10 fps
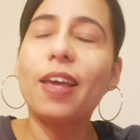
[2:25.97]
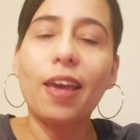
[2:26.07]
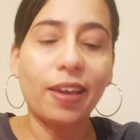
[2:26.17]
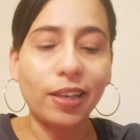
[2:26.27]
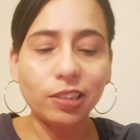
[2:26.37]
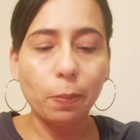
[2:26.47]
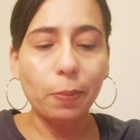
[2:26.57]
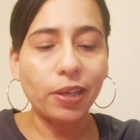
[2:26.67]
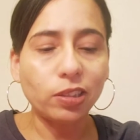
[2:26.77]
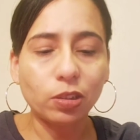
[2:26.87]
I guess the
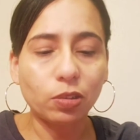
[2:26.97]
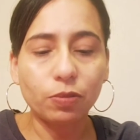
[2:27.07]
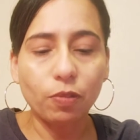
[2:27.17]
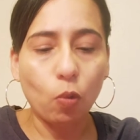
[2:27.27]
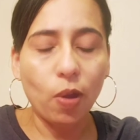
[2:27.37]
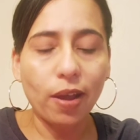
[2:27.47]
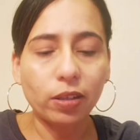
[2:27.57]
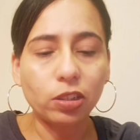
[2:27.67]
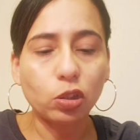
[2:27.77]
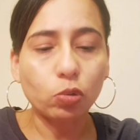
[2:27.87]
best way I
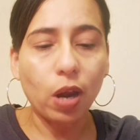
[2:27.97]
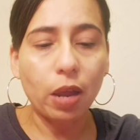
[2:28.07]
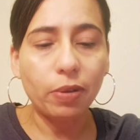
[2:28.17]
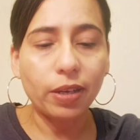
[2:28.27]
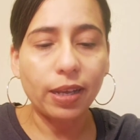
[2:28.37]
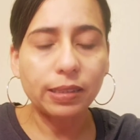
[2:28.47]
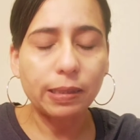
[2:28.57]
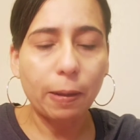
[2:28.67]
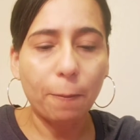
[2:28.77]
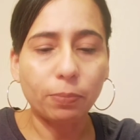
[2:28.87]
could describe it as,
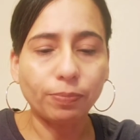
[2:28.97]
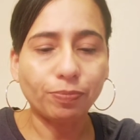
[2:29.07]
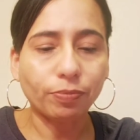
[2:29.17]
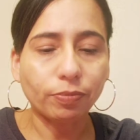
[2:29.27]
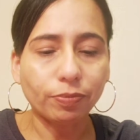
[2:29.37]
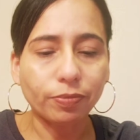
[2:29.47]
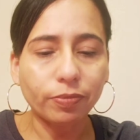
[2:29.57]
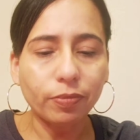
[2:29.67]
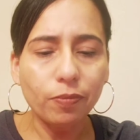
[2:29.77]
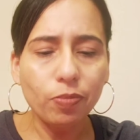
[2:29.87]

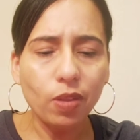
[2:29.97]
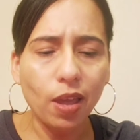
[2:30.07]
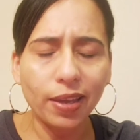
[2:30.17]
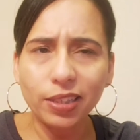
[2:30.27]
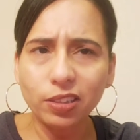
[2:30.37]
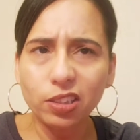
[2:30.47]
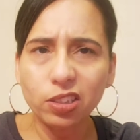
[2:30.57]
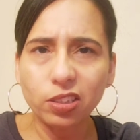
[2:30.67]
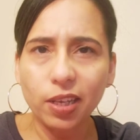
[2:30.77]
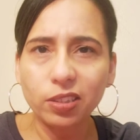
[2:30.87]
I guess
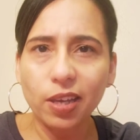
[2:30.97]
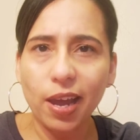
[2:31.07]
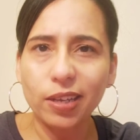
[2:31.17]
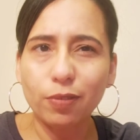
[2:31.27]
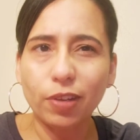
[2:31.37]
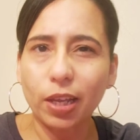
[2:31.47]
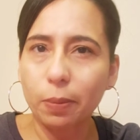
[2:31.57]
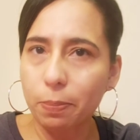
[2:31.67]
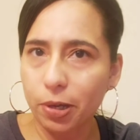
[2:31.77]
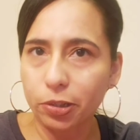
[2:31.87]
this tastes kind of
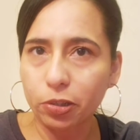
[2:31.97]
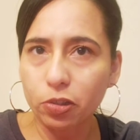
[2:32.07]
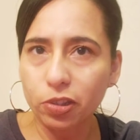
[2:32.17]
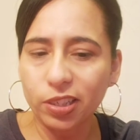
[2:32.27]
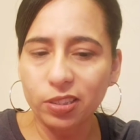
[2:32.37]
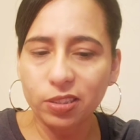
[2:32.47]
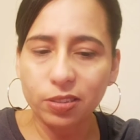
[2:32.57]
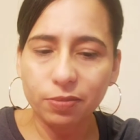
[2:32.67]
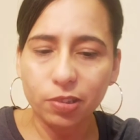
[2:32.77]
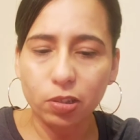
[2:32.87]
like butter
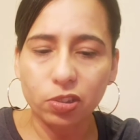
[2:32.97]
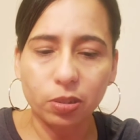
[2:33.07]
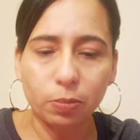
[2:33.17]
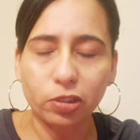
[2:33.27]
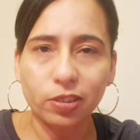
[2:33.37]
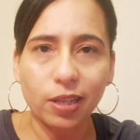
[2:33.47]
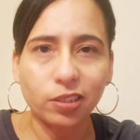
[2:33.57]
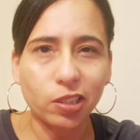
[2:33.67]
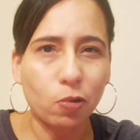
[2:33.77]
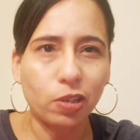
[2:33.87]
cookies, you know, similar to that.
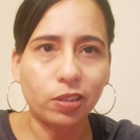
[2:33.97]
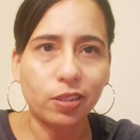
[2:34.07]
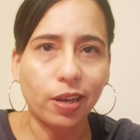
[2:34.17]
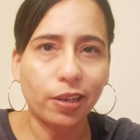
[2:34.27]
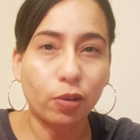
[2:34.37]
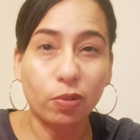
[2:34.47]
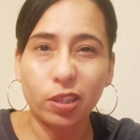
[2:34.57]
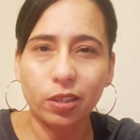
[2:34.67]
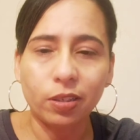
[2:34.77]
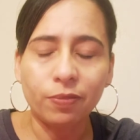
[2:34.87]
It's the only thing that I could
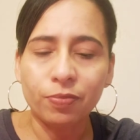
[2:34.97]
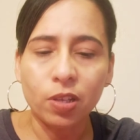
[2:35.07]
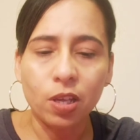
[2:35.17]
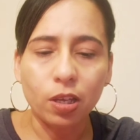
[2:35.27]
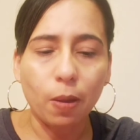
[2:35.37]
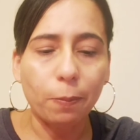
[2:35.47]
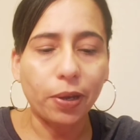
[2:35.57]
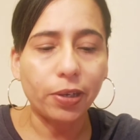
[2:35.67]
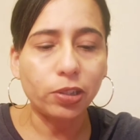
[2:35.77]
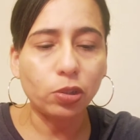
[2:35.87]
really
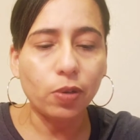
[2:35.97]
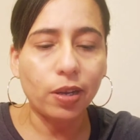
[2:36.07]
compare it to.